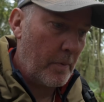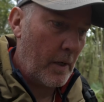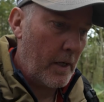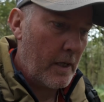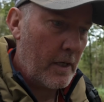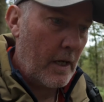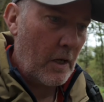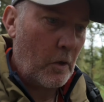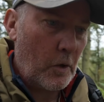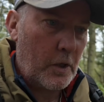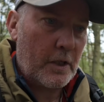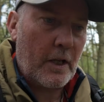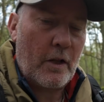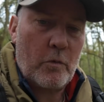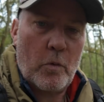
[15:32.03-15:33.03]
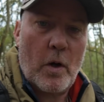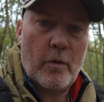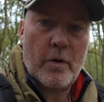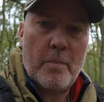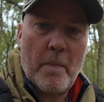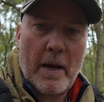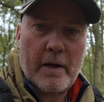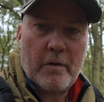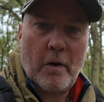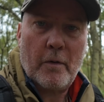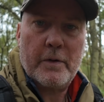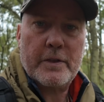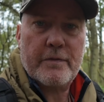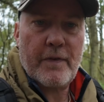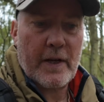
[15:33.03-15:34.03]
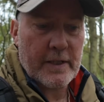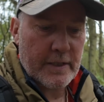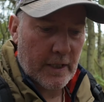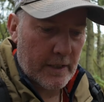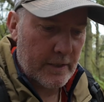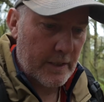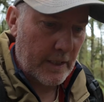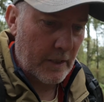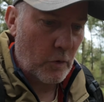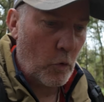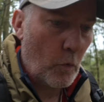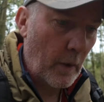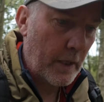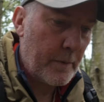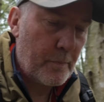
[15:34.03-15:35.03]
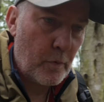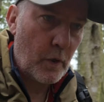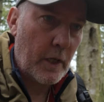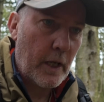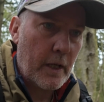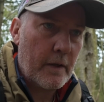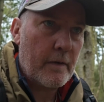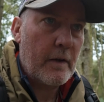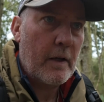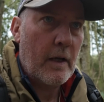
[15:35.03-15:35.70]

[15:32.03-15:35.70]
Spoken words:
but looking at the world in macro is fantastic and always brilliant.